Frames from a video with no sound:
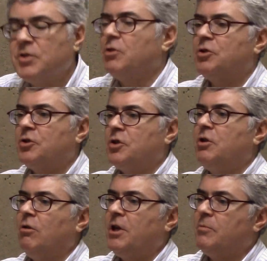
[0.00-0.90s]
The Social
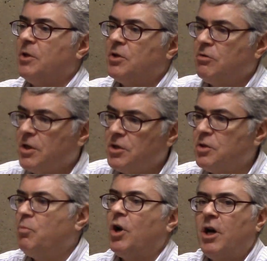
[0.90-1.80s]
Security Administration
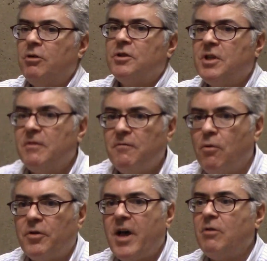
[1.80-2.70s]
just bought
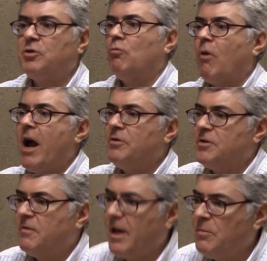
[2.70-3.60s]
174,000
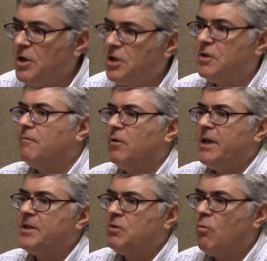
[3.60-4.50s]
rounds of ammunition for
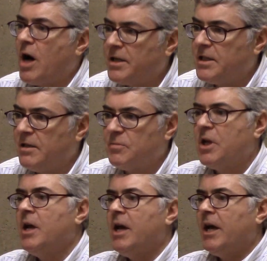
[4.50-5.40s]
its SWAT teams.